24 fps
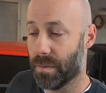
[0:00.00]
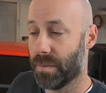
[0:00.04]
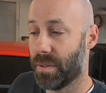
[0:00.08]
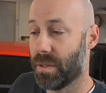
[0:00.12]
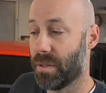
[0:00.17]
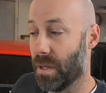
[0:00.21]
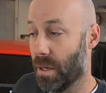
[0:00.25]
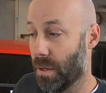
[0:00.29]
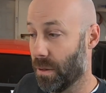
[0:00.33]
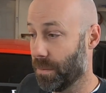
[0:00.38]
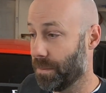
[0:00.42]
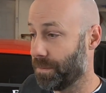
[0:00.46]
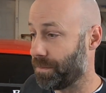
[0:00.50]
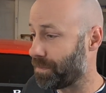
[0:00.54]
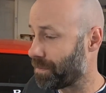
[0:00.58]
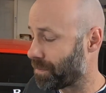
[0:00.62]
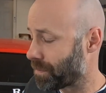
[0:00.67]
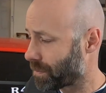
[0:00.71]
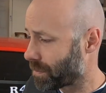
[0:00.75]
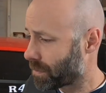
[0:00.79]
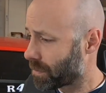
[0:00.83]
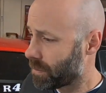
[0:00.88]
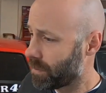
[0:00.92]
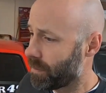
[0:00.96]
So
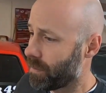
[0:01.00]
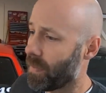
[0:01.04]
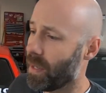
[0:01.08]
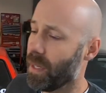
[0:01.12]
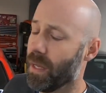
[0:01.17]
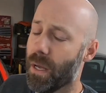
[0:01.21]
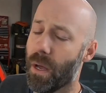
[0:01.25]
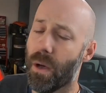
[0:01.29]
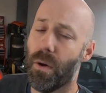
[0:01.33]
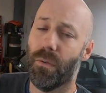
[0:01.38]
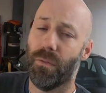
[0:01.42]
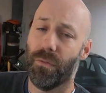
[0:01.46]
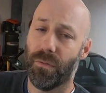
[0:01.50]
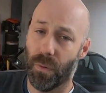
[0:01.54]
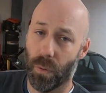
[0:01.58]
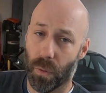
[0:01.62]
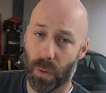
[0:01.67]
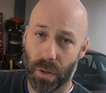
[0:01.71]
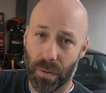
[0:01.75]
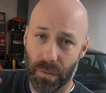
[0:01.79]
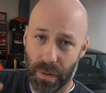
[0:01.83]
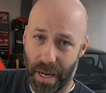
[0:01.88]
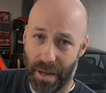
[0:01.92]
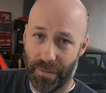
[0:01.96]

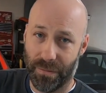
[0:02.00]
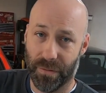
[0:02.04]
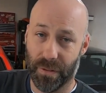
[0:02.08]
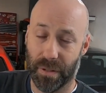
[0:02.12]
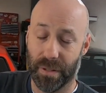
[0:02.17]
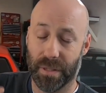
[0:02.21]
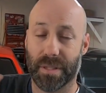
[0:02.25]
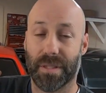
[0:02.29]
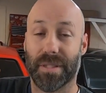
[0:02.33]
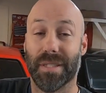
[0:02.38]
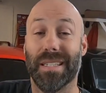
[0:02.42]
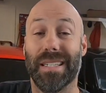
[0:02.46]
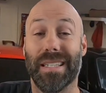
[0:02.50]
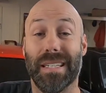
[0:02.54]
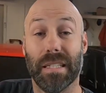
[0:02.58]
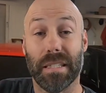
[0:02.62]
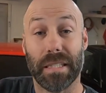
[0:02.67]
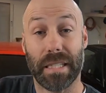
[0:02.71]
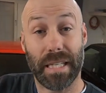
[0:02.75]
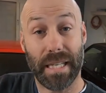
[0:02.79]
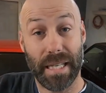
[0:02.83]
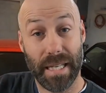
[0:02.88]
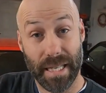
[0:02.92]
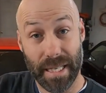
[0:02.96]
for reference,
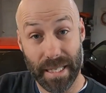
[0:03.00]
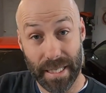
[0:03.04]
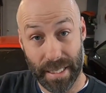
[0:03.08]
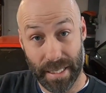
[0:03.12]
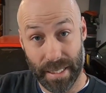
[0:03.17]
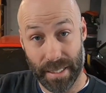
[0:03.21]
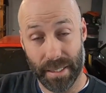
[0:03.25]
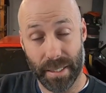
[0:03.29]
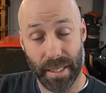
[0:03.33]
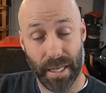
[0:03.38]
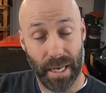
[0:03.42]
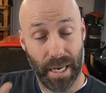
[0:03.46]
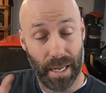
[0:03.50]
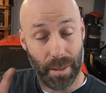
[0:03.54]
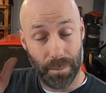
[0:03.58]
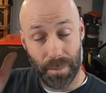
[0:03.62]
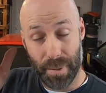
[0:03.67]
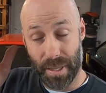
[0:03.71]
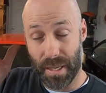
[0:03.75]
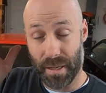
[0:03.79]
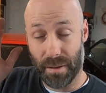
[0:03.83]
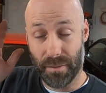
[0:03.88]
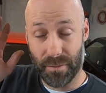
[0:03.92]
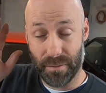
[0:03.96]
again, and I'm
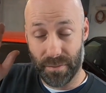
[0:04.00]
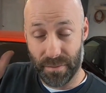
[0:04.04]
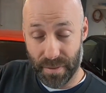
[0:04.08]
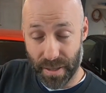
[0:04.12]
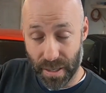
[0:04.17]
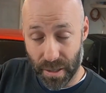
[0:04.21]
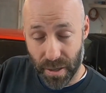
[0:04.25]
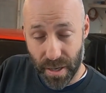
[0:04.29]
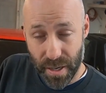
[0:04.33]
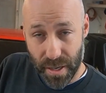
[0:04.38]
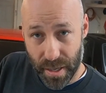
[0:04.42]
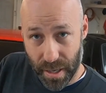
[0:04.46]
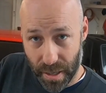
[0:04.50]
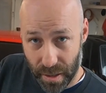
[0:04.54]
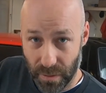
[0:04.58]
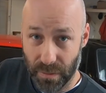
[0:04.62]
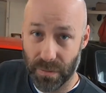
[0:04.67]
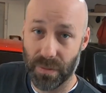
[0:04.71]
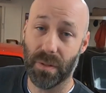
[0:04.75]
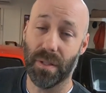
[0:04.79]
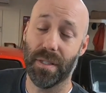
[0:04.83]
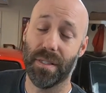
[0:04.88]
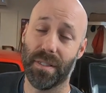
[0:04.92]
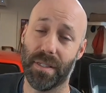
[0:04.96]
being very
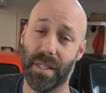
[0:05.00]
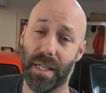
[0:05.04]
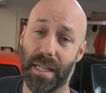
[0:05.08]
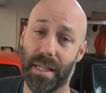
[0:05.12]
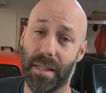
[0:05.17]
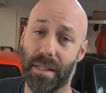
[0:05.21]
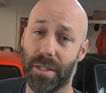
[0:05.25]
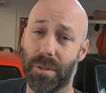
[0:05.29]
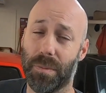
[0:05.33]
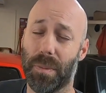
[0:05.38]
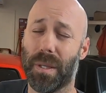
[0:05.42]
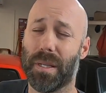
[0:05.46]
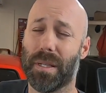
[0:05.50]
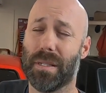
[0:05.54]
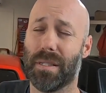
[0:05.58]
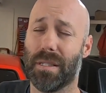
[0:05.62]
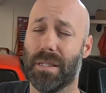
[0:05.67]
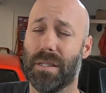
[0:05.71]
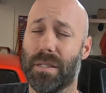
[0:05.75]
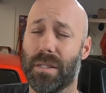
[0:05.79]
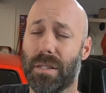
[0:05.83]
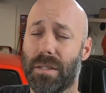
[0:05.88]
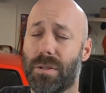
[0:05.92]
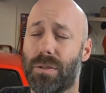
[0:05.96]
careful at saying this because
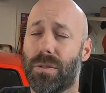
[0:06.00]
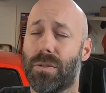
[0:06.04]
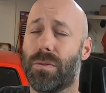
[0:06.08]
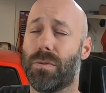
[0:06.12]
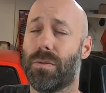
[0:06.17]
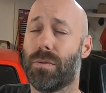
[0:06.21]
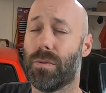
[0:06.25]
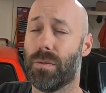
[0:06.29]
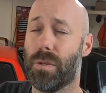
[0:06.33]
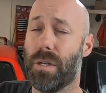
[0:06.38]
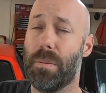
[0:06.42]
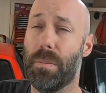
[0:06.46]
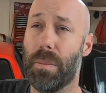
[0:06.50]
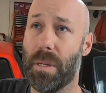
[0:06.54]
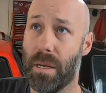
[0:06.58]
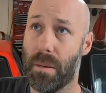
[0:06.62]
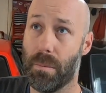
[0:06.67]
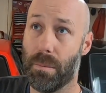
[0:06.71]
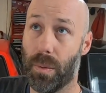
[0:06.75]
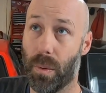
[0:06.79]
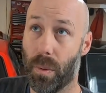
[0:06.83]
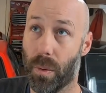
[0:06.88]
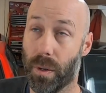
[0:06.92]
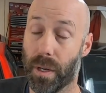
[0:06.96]
it's extremely
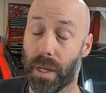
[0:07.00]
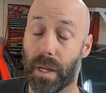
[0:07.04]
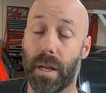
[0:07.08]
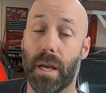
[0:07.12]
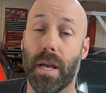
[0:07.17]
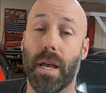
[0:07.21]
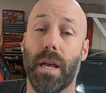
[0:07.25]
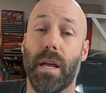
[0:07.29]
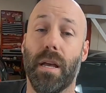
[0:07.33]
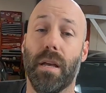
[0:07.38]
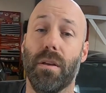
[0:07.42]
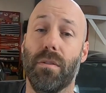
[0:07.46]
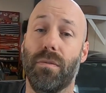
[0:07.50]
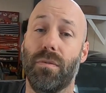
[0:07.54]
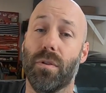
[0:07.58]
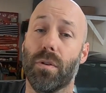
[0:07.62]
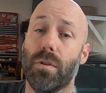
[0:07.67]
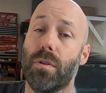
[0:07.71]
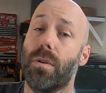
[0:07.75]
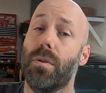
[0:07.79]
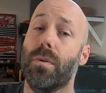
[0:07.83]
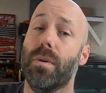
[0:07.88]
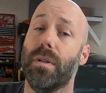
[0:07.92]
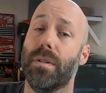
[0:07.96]
important if you're
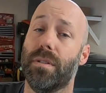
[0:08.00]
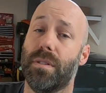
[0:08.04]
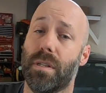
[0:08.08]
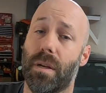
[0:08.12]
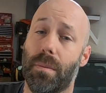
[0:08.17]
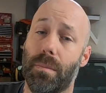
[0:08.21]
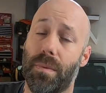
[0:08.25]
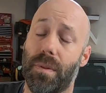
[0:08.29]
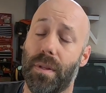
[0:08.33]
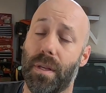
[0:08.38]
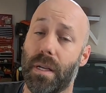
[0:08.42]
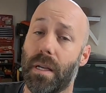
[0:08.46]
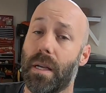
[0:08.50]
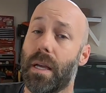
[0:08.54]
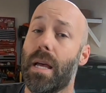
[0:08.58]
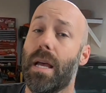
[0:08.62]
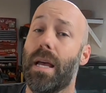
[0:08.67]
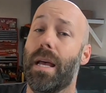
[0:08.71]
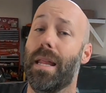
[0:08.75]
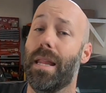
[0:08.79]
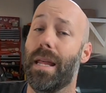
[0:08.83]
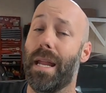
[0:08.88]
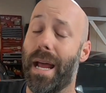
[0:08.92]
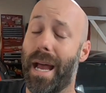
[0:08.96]
doing something
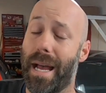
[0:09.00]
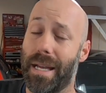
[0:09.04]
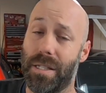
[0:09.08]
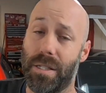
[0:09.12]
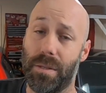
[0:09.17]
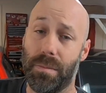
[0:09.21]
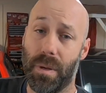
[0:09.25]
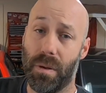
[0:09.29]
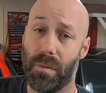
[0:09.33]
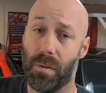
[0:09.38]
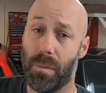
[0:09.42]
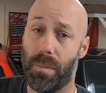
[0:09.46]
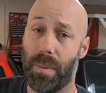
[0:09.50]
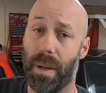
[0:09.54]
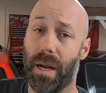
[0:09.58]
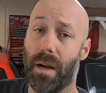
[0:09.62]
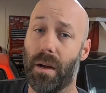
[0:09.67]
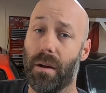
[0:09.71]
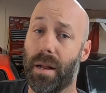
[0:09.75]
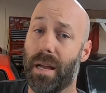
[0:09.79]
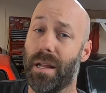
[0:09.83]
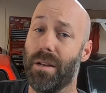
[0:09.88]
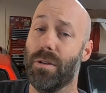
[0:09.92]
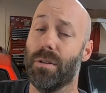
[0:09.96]
that has to be
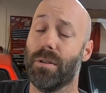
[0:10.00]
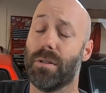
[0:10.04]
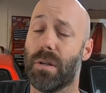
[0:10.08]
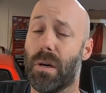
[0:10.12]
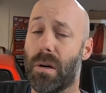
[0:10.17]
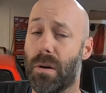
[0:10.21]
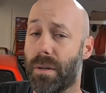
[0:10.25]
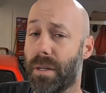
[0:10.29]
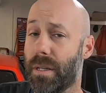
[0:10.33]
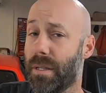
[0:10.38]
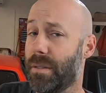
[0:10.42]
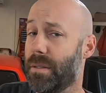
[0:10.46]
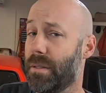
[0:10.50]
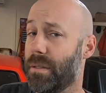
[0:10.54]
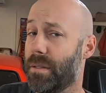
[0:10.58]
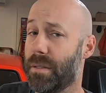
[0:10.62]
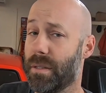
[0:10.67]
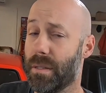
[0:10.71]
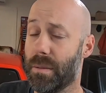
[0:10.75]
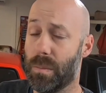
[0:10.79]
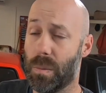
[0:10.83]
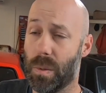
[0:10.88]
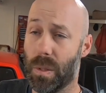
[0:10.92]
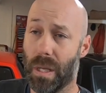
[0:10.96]
repaired and you're talking to
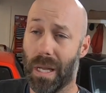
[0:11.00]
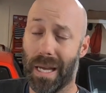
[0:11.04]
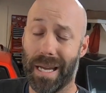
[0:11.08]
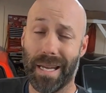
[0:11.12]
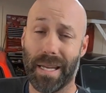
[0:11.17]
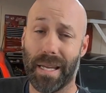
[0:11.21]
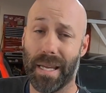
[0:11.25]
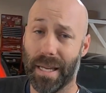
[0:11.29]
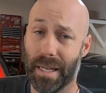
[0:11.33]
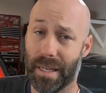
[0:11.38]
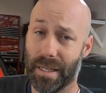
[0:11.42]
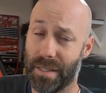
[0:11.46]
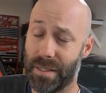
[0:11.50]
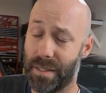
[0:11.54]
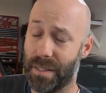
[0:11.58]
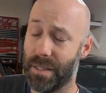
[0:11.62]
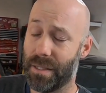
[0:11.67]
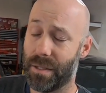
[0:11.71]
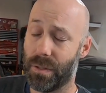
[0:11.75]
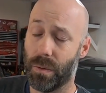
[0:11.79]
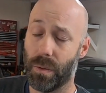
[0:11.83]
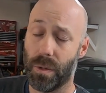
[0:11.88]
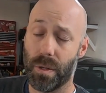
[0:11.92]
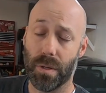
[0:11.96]
someone like
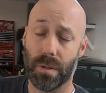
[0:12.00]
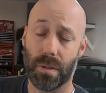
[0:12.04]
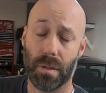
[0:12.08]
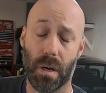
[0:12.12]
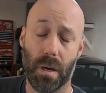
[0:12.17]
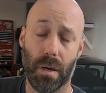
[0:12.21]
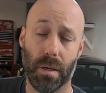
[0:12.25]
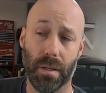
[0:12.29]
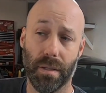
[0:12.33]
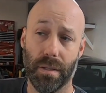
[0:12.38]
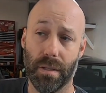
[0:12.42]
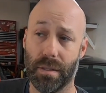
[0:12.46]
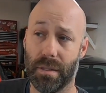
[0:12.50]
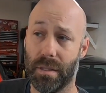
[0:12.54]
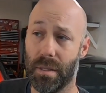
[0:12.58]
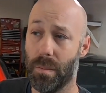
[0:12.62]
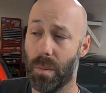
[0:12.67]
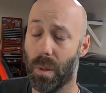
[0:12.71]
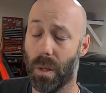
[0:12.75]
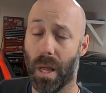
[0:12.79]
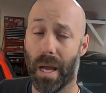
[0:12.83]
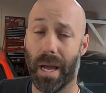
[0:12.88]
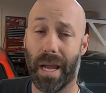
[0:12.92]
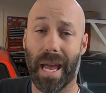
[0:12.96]
Kinesis, or you're talking to
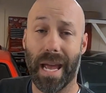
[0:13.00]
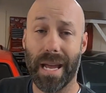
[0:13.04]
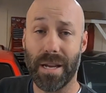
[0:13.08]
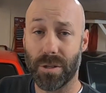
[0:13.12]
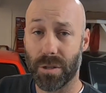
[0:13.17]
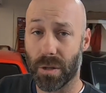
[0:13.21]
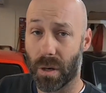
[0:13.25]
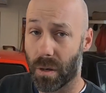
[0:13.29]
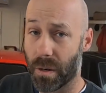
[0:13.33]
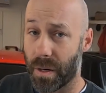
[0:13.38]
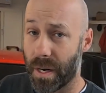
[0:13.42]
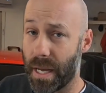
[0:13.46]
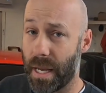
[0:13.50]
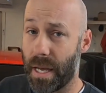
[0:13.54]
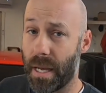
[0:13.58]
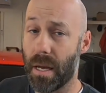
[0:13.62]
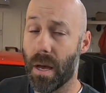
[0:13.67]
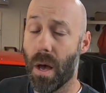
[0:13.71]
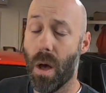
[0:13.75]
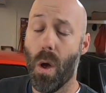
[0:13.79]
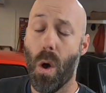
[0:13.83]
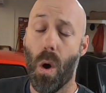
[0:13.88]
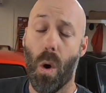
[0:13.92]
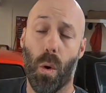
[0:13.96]
someone like HRE,
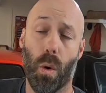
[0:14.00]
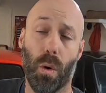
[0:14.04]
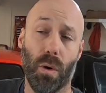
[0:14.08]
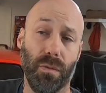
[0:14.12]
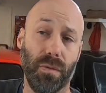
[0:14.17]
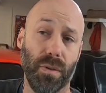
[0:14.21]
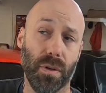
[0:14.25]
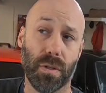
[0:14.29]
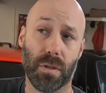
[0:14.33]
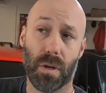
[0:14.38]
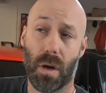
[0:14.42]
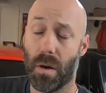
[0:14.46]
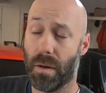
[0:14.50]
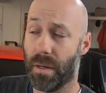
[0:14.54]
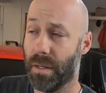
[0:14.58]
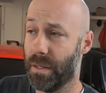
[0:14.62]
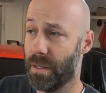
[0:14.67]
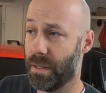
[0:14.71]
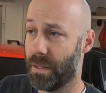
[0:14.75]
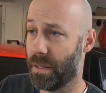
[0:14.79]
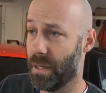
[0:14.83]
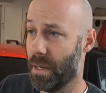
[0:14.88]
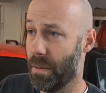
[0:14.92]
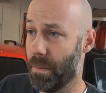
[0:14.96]
or if you're talking to
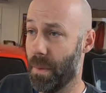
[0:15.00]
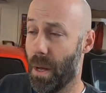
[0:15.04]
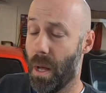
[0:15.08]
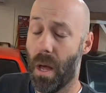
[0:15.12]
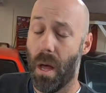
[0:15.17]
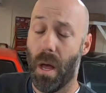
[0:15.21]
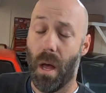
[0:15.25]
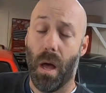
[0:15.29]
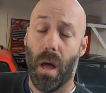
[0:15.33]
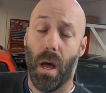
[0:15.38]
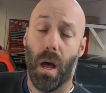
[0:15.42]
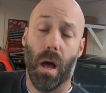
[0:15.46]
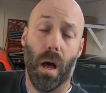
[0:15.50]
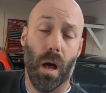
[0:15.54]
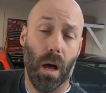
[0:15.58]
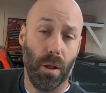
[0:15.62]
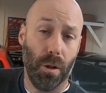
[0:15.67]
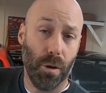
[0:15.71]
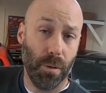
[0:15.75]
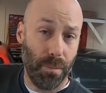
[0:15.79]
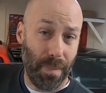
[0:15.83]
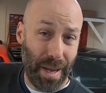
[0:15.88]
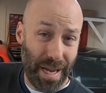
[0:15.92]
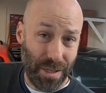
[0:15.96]
some
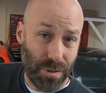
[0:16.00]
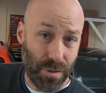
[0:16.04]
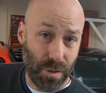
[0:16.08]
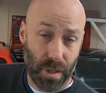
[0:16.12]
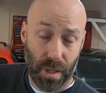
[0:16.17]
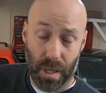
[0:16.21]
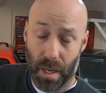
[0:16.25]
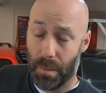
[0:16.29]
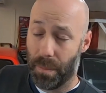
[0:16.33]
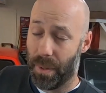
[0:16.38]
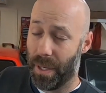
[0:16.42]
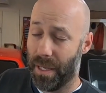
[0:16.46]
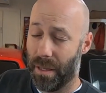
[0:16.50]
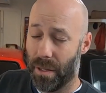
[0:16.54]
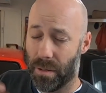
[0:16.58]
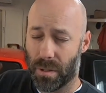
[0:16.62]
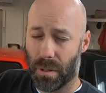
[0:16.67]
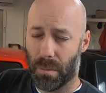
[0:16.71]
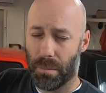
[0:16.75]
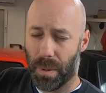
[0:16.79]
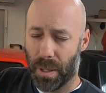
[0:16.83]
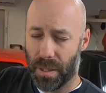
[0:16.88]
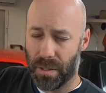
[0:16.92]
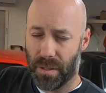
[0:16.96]
other major company, there's a
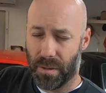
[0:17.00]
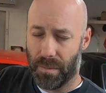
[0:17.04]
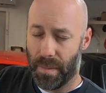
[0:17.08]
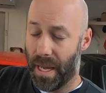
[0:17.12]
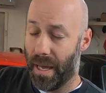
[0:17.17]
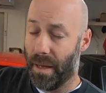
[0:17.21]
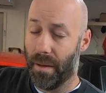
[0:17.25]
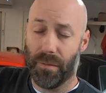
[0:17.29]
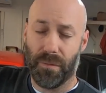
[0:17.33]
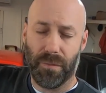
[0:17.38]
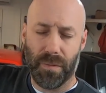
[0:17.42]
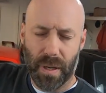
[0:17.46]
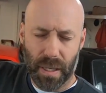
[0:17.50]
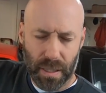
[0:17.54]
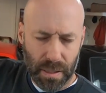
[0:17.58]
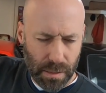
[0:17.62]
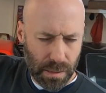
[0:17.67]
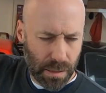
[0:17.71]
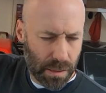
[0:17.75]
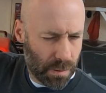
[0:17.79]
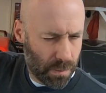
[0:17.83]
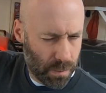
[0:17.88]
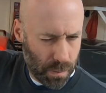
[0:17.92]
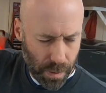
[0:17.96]
bunch of them at
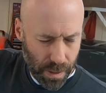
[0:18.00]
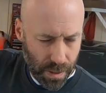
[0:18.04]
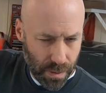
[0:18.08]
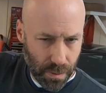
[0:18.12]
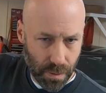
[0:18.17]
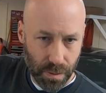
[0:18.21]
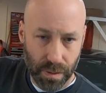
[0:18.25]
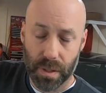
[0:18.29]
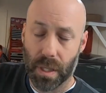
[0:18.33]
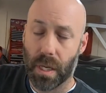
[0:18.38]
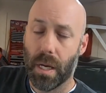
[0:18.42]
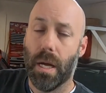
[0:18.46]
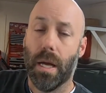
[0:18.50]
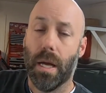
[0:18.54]
Fix Wheels.